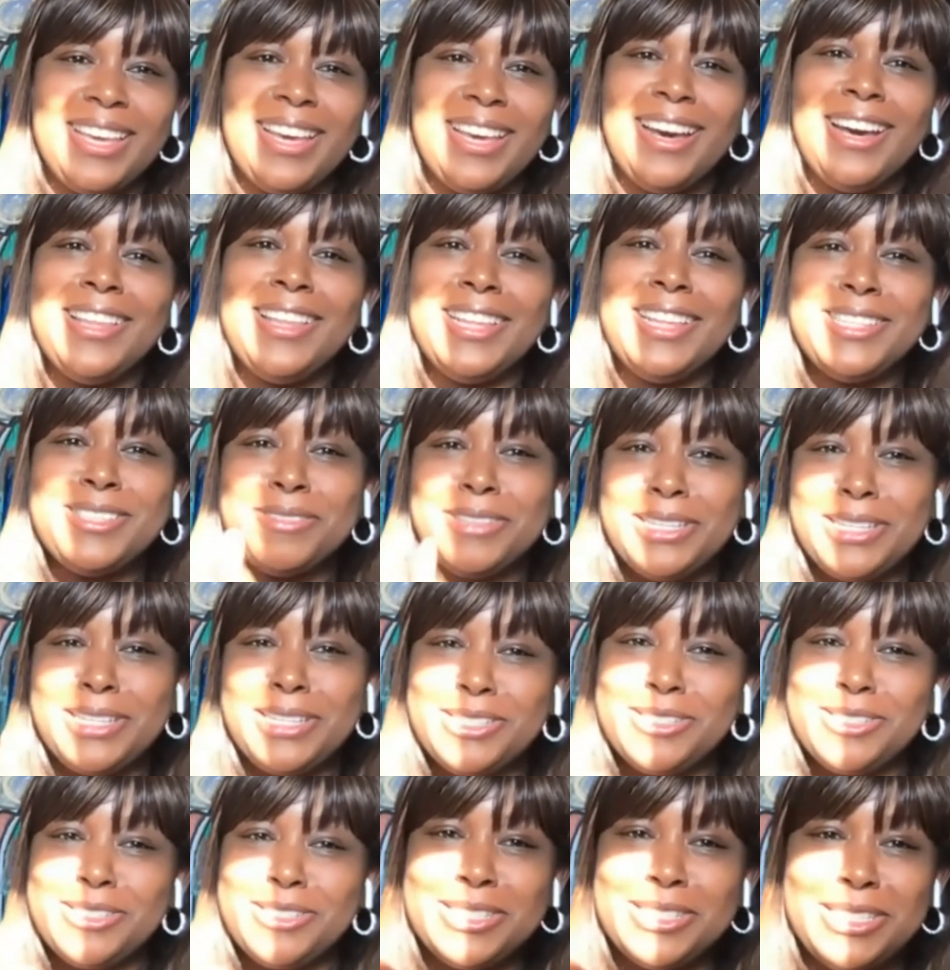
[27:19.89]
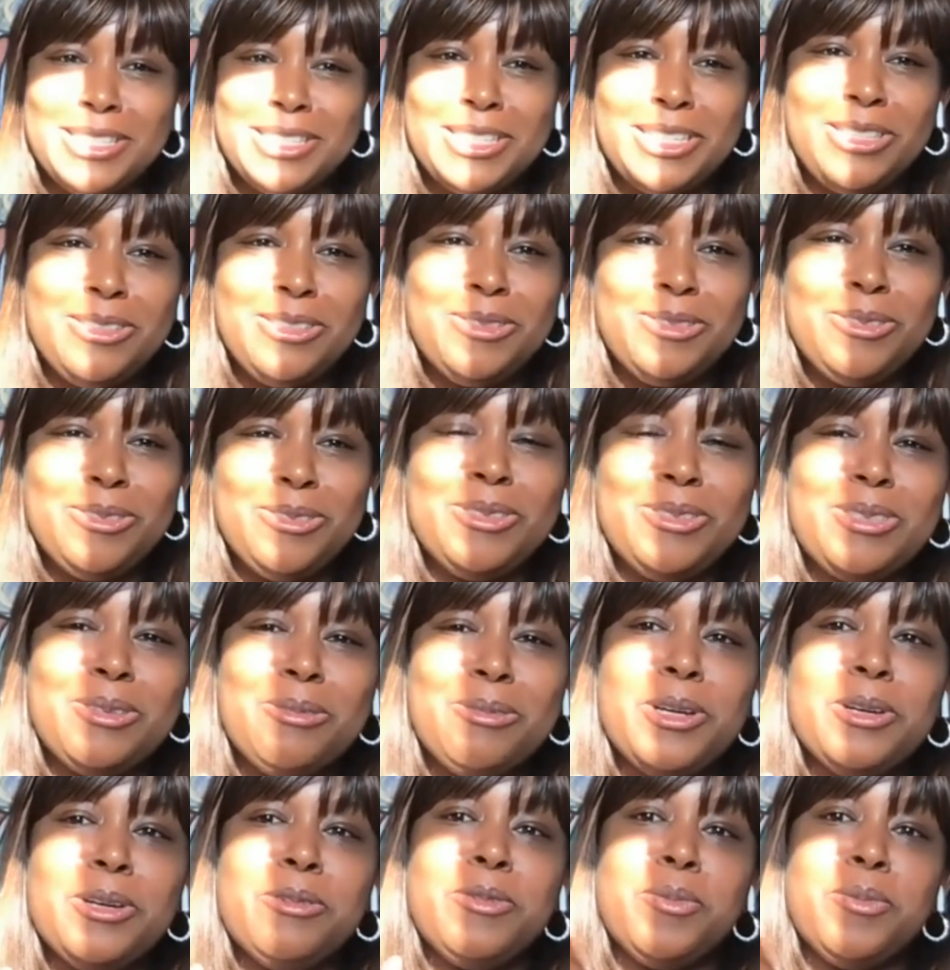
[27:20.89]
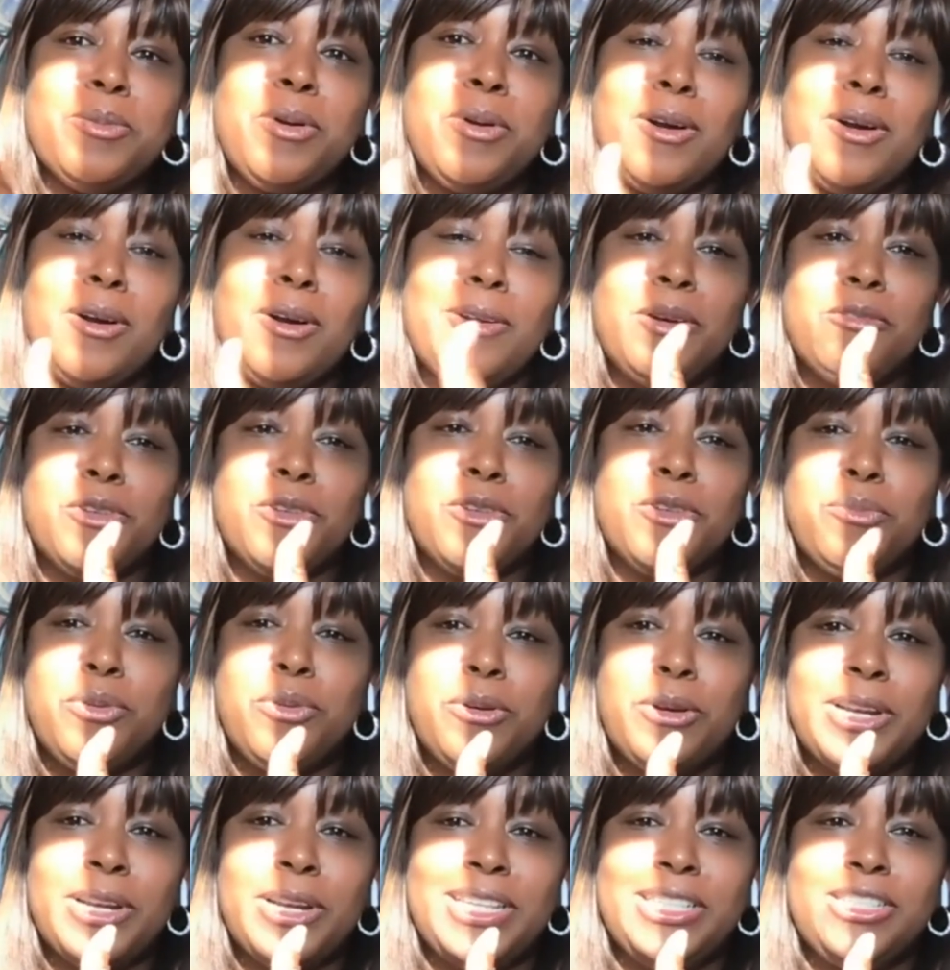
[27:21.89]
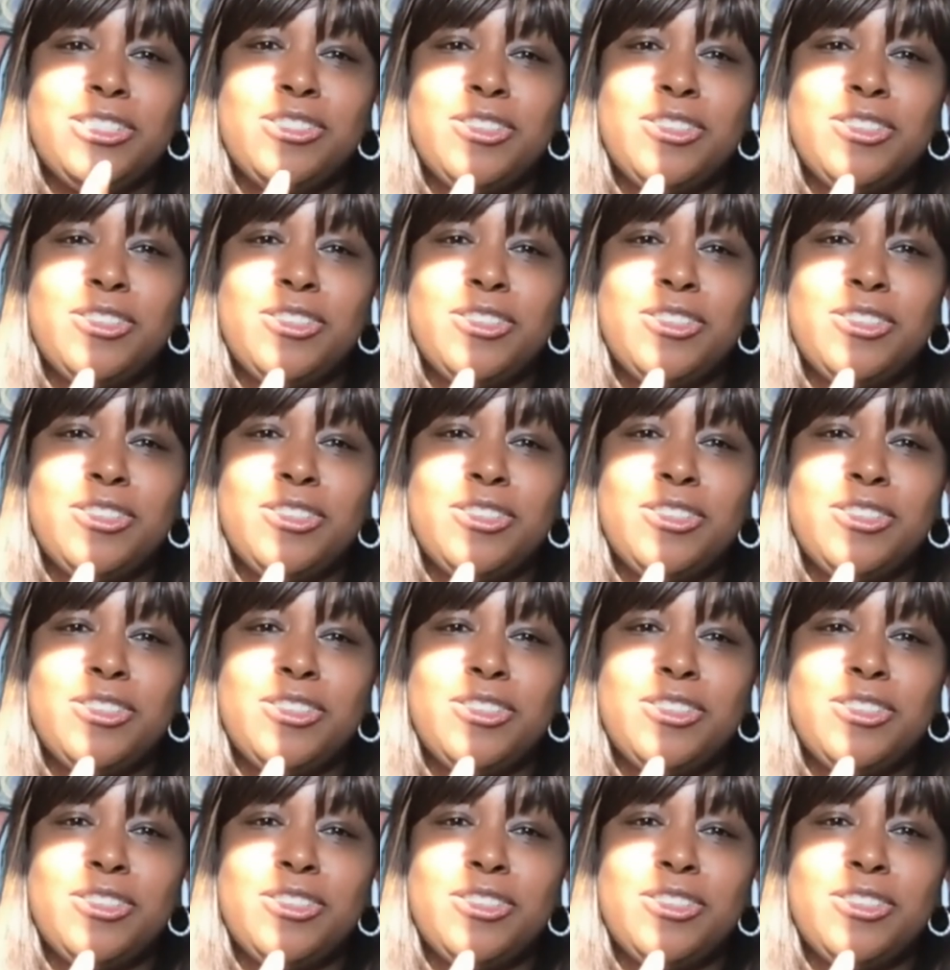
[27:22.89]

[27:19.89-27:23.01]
Oh, that's really interesting that you use the word report reportage.